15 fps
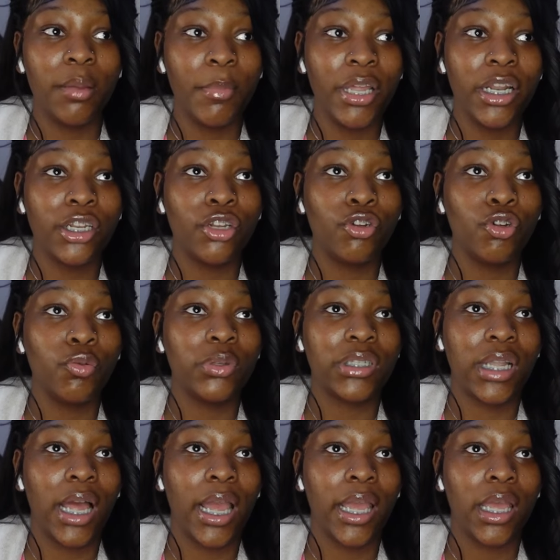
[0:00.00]
minute the dude was
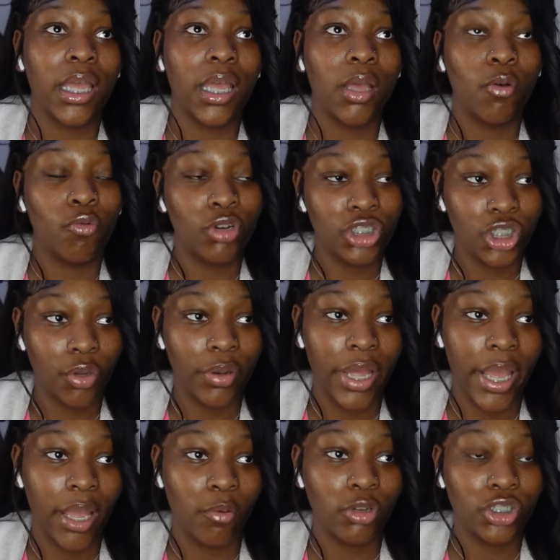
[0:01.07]
like, what's your
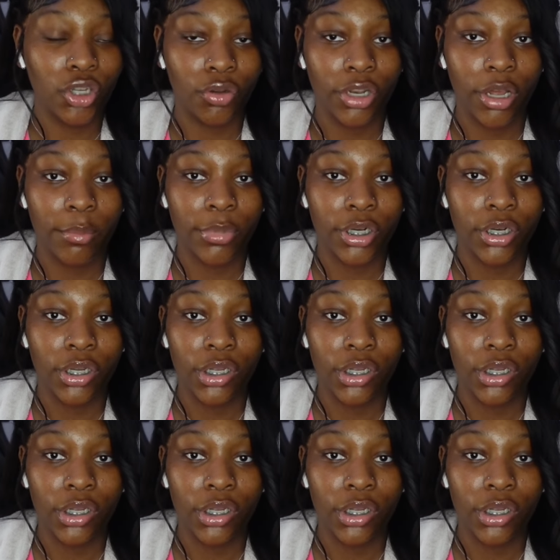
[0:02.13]
name? What's your number?